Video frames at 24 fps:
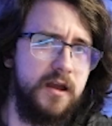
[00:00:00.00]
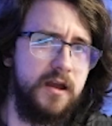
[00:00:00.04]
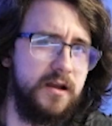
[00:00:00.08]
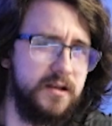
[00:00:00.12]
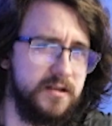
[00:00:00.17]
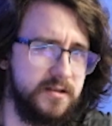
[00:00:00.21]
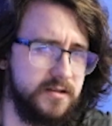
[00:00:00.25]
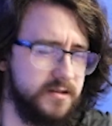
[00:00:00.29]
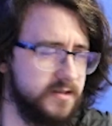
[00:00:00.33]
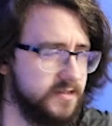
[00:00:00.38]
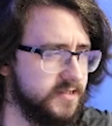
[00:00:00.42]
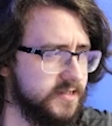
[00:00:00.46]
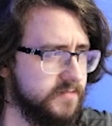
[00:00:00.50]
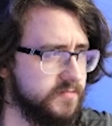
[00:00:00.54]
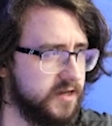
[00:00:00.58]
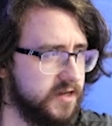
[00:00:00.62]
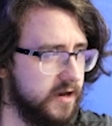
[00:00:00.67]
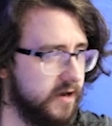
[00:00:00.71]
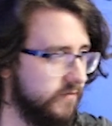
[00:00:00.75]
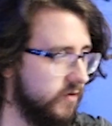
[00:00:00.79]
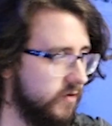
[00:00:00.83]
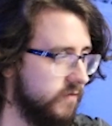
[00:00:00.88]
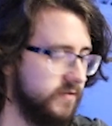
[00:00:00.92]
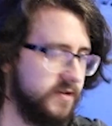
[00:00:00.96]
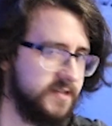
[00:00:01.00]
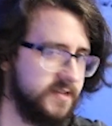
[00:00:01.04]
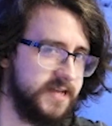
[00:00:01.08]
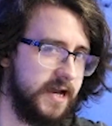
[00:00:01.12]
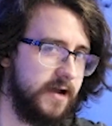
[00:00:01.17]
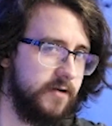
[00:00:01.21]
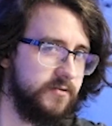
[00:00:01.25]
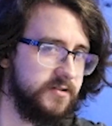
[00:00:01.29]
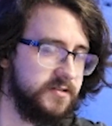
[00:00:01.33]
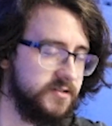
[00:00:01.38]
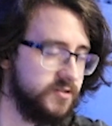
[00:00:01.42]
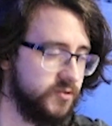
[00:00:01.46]
it seems kind of obvious
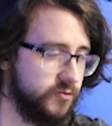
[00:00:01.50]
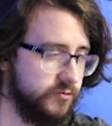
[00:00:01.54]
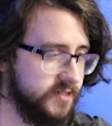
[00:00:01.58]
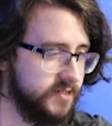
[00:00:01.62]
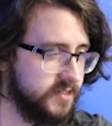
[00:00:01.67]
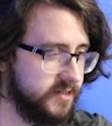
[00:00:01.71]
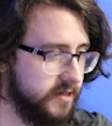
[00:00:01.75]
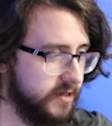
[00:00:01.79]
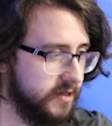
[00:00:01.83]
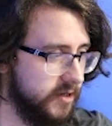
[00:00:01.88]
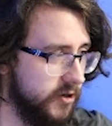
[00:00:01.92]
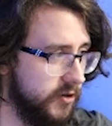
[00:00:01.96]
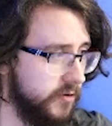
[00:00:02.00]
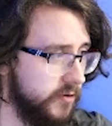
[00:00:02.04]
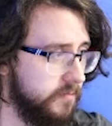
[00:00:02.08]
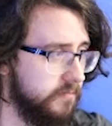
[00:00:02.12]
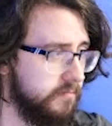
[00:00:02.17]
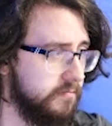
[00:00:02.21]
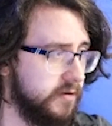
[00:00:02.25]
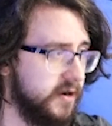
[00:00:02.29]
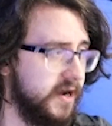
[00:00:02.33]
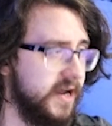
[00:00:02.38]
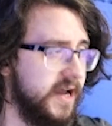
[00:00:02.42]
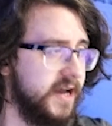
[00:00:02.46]
how its story's gonna go, but I hadn't